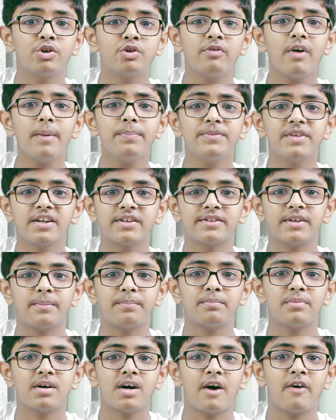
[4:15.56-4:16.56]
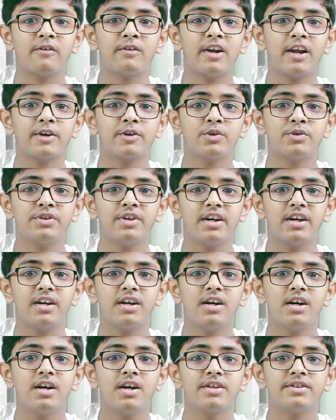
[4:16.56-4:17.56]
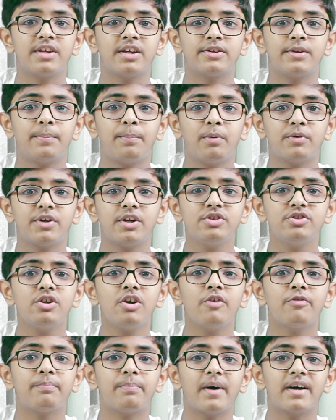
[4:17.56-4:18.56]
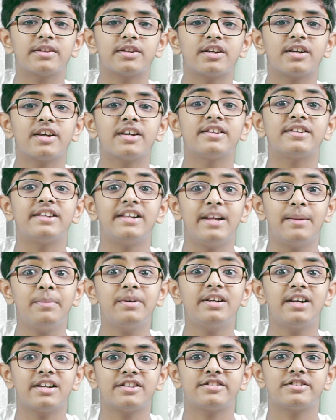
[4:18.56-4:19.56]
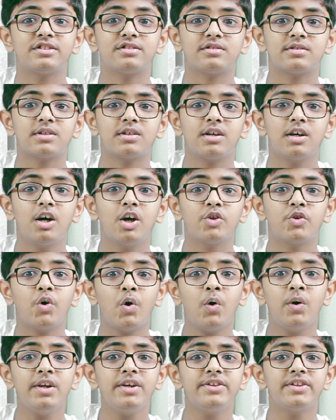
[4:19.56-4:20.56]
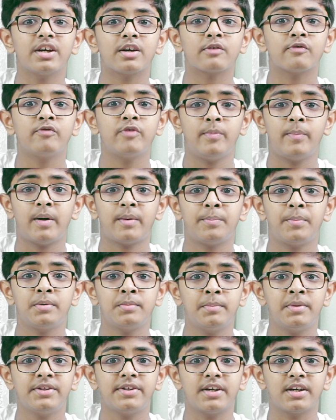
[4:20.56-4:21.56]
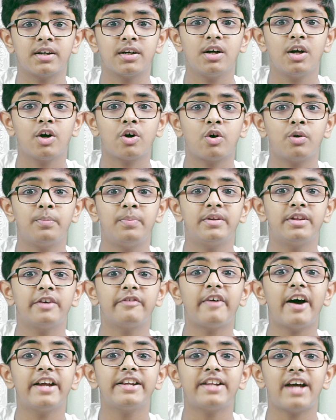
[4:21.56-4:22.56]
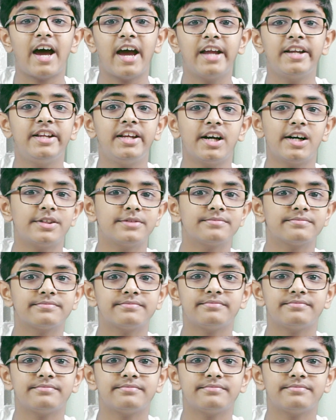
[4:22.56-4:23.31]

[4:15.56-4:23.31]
To wrap things up, I would like to say that the potential of Python is limitless. The only thing we might be missing could be the right idea.